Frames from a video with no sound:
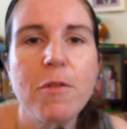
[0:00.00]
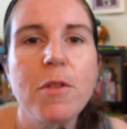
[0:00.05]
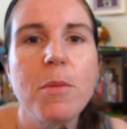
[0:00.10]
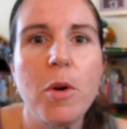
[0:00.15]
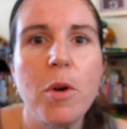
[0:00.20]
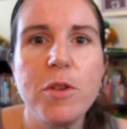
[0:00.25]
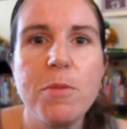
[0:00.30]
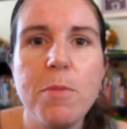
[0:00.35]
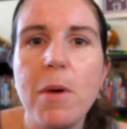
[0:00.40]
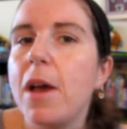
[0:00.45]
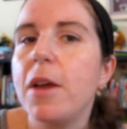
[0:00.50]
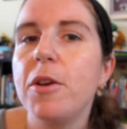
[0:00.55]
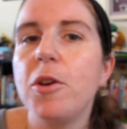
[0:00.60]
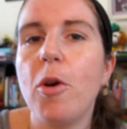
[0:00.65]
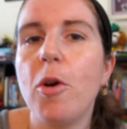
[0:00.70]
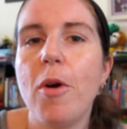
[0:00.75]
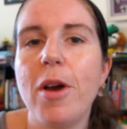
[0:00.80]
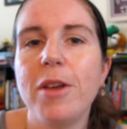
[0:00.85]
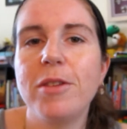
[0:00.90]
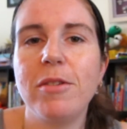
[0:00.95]
the most part,
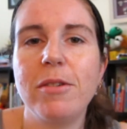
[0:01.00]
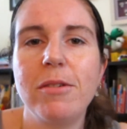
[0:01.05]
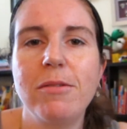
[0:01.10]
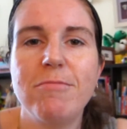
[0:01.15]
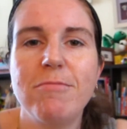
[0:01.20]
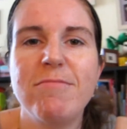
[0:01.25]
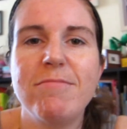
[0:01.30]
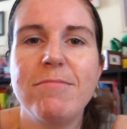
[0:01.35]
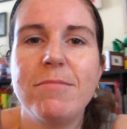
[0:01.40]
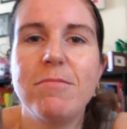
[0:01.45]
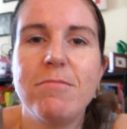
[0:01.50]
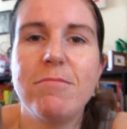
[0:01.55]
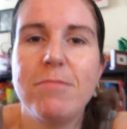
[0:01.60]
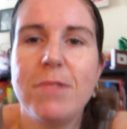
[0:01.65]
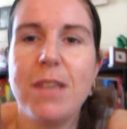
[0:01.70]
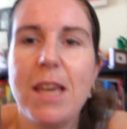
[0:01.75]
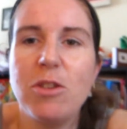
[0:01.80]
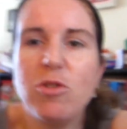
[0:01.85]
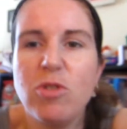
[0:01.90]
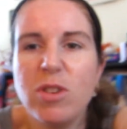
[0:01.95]
no, I don't
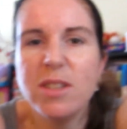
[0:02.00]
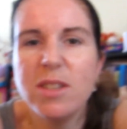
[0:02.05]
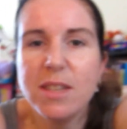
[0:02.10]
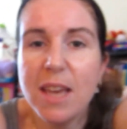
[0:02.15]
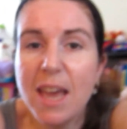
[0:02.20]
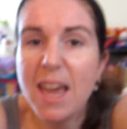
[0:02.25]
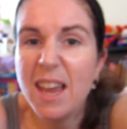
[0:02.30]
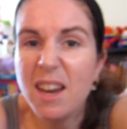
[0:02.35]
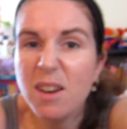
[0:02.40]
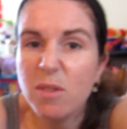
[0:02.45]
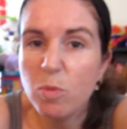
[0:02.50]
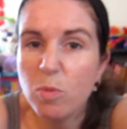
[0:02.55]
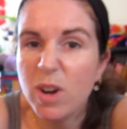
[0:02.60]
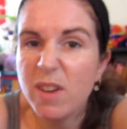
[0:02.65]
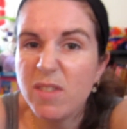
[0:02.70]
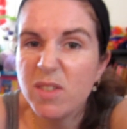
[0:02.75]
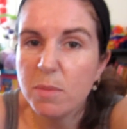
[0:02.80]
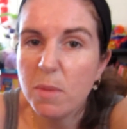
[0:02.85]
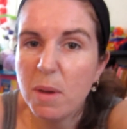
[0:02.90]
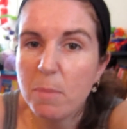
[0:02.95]
get dressed. And
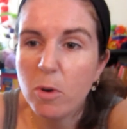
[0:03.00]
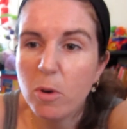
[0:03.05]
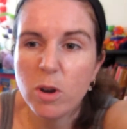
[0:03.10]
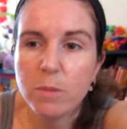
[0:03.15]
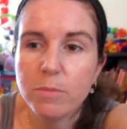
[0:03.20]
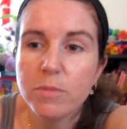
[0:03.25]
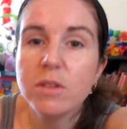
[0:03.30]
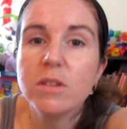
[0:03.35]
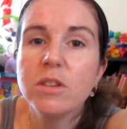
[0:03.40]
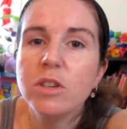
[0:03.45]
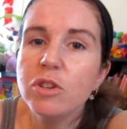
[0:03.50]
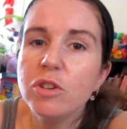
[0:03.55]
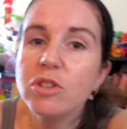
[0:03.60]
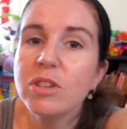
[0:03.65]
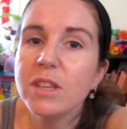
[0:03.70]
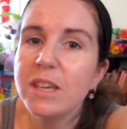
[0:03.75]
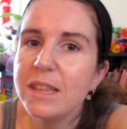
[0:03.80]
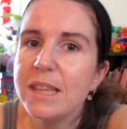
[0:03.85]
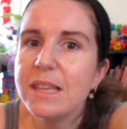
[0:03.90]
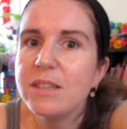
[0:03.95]
whatever's on my bottoms,
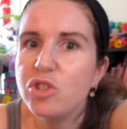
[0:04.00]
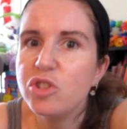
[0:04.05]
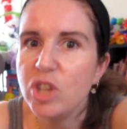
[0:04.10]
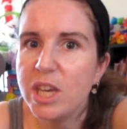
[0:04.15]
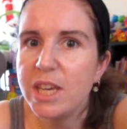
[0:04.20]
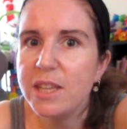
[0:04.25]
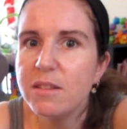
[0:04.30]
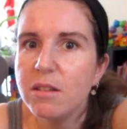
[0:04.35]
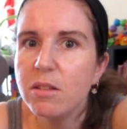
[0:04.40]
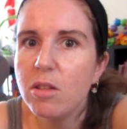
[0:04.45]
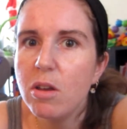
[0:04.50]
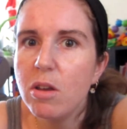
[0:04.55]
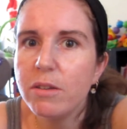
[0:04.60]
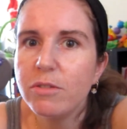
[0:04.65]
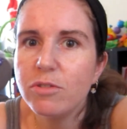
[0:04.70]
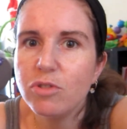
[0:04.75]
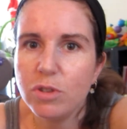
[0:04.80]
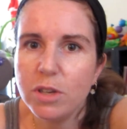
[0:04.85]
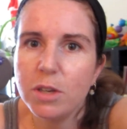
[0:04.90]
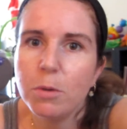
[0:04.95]
usually there's jeans a lot
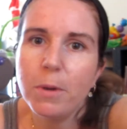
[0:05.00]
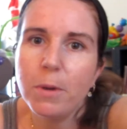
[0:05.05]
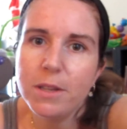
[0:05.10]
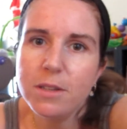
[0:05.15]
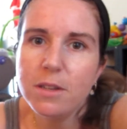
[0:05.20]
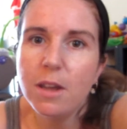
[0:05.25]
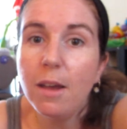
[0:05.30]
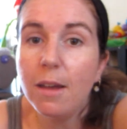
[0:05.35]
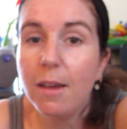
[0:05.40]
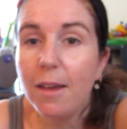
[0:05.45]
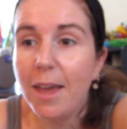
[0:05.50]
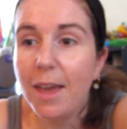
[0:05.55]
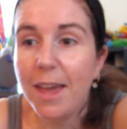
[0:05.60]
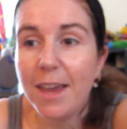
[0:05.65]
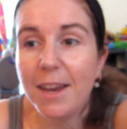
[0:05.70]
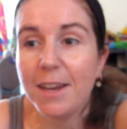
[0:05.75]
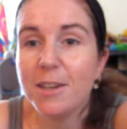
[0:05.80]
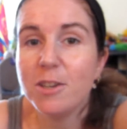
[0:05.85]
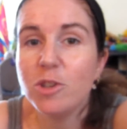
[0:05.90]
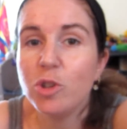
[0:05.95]
during winter
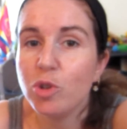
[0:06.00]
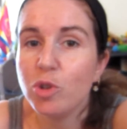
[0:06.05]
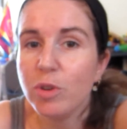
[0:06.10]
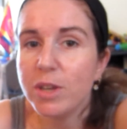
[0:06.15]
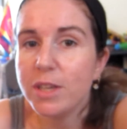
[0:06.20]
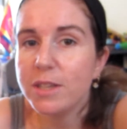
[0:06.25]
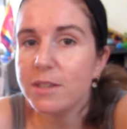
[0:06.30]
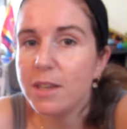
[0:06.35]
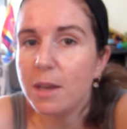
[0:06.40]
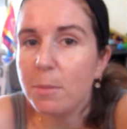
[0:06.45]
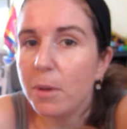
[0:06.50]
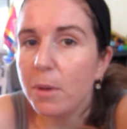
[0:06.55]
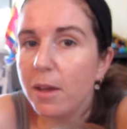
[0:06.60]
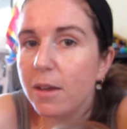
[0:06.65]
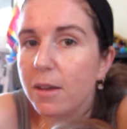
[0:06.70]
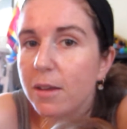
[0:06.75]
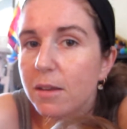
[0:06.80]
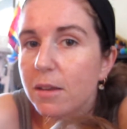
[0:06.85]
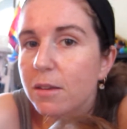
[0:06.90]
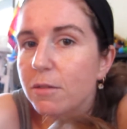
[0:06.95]
and during
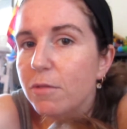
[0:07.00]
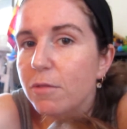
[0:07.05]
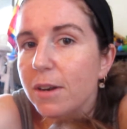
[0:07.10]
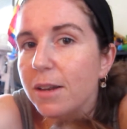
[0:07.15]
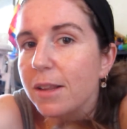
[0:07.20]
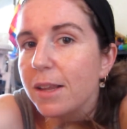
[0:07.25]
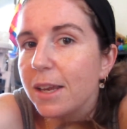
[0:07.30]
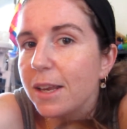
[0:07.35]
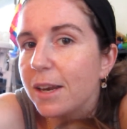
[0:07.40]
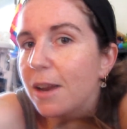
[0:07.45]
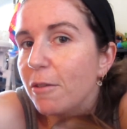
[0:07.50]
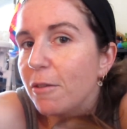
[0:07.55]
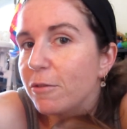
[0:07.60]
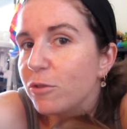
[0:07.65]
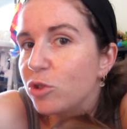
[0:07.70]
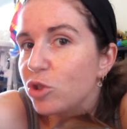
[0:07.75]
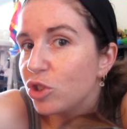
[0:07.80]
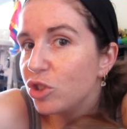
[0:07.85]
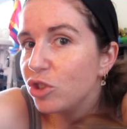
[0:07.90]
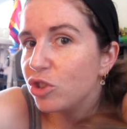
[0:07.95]
summer, funnily enough,
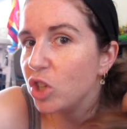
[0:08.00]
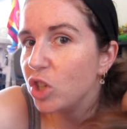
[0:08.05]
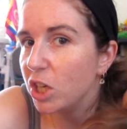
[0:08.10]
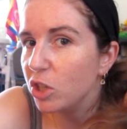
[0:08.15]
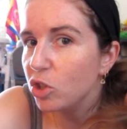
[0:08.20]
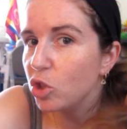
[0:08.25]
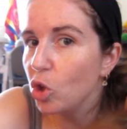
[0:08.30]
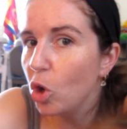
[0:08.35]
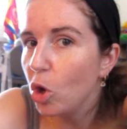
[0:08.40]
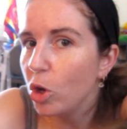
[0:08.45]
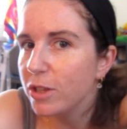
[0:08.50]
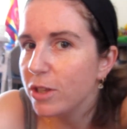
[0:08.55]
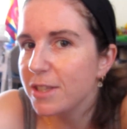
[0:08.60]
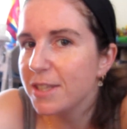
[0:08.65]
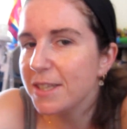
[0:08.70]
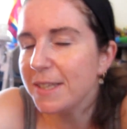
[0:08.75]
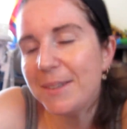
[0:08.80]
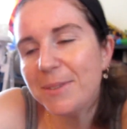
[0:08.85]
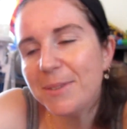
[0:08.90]
jean shorts.